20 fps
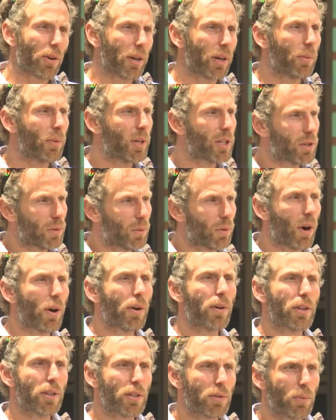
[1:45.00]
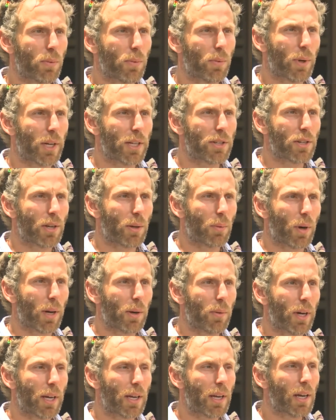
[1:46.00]
showing which road is which and
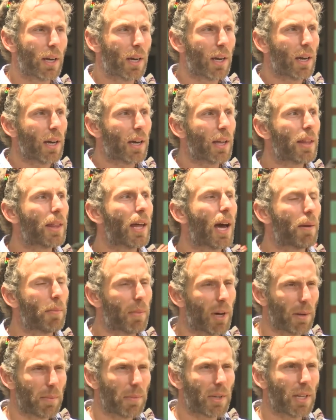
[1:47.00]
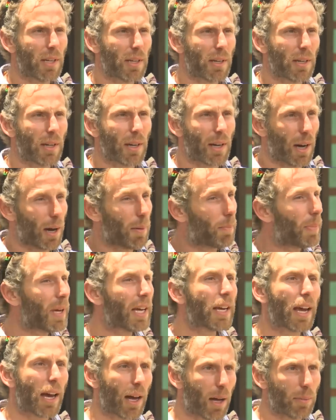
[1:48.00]
what, that might be a
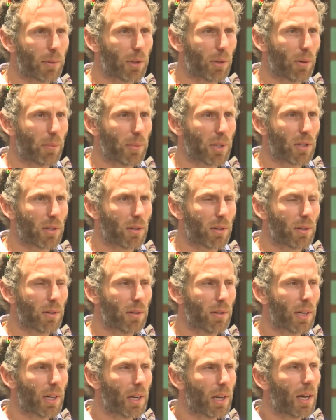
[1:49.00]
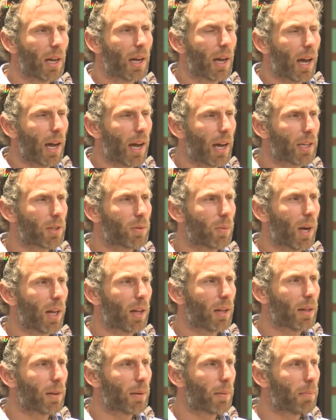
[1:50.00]
big help to a Muzungu. As
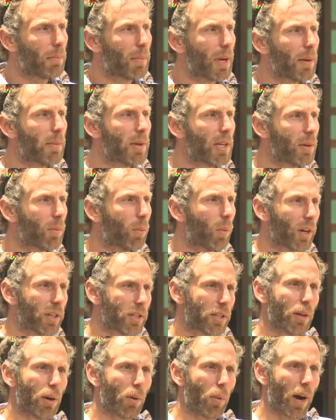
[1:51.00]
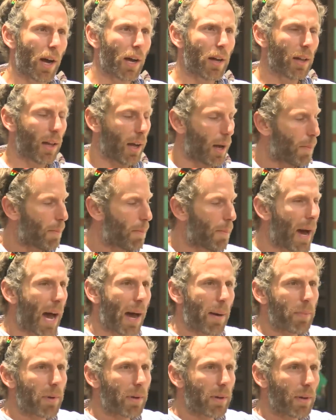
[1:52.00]
well, maybe once in a while, a
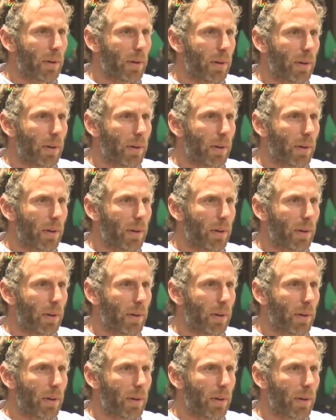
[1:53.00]
map.